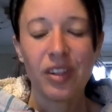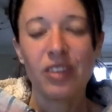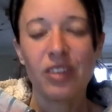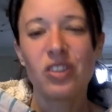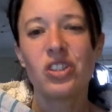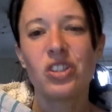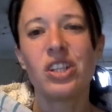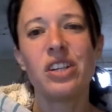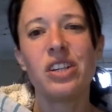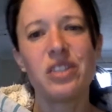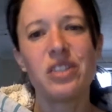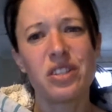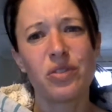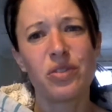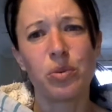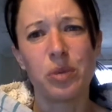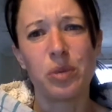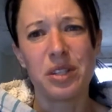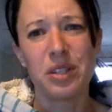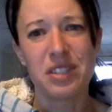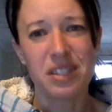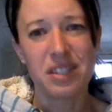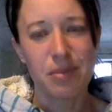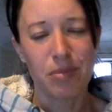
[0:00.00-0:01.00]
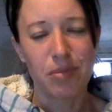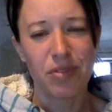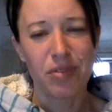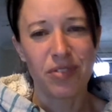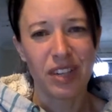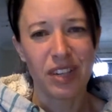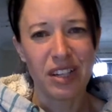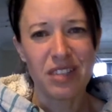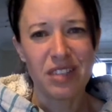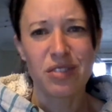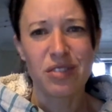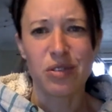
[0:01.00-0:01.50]
she uses the word
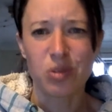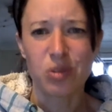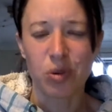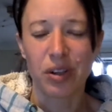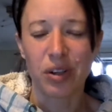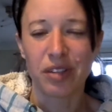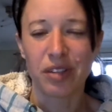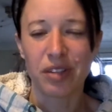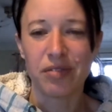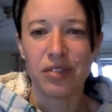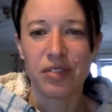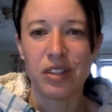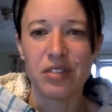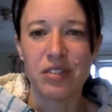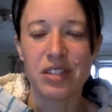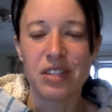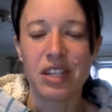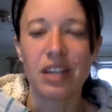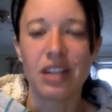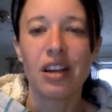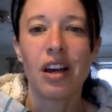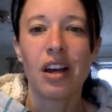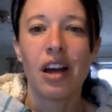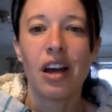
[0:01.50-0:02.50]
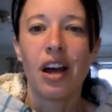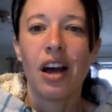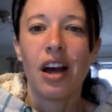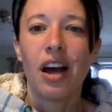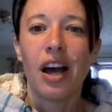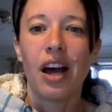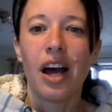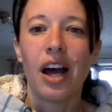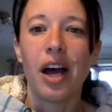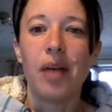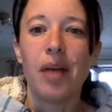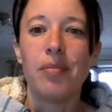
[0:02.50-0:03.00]
sympathy, so it's quite confusing,
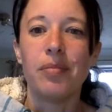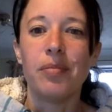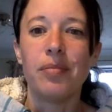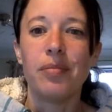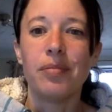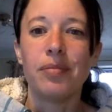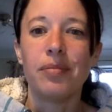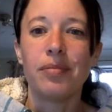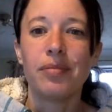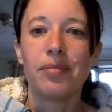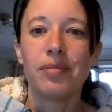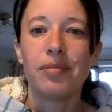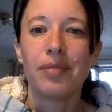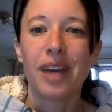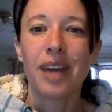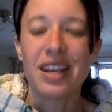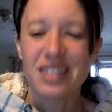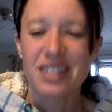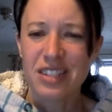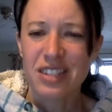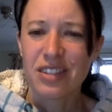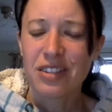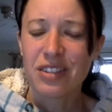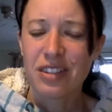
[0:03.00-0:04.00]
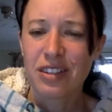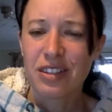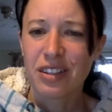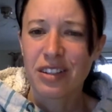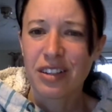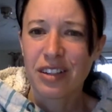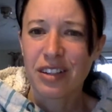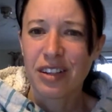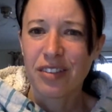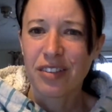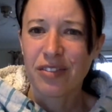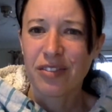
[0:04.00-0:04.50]
as in
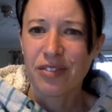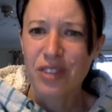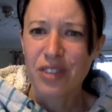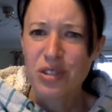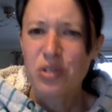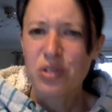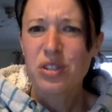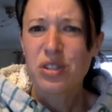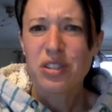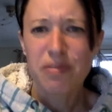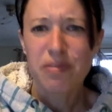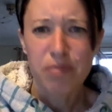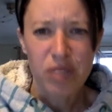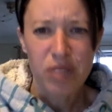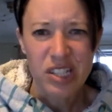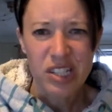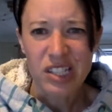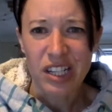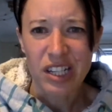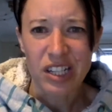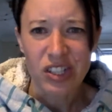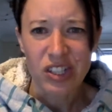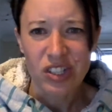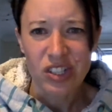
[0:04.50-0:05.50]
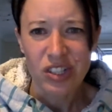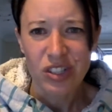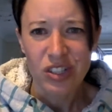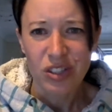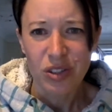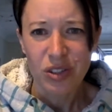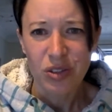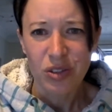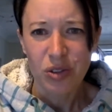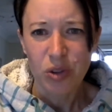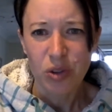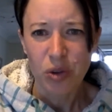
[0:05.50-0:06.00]
the sort of British
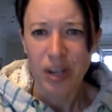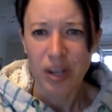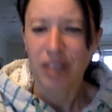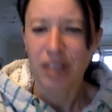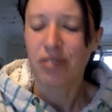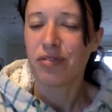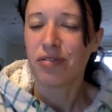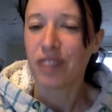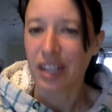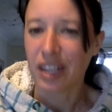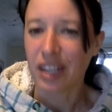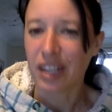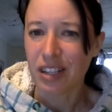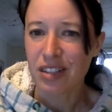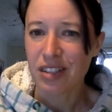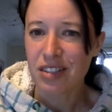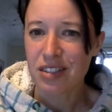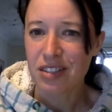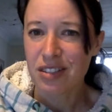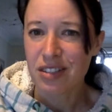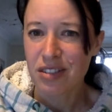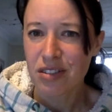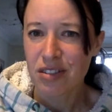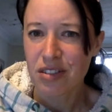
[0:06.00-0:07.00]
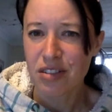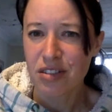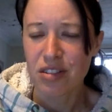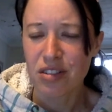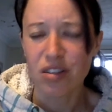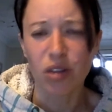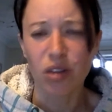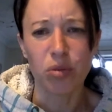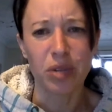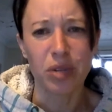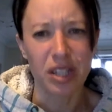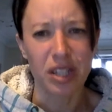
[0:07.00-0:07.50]
quick fix.
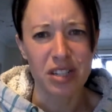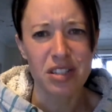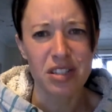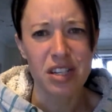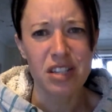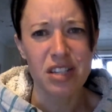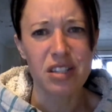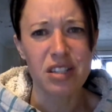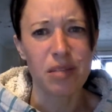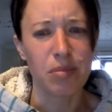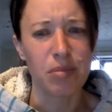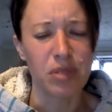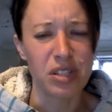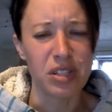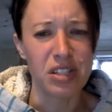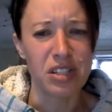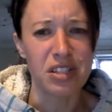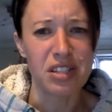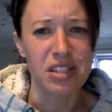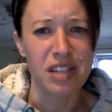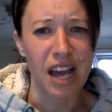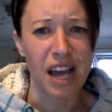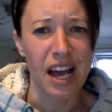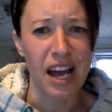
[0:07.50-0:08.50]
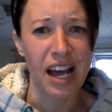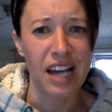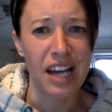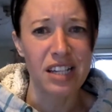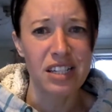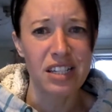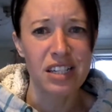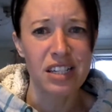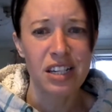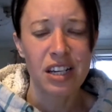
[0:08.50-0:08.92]
So we can see somebody's sad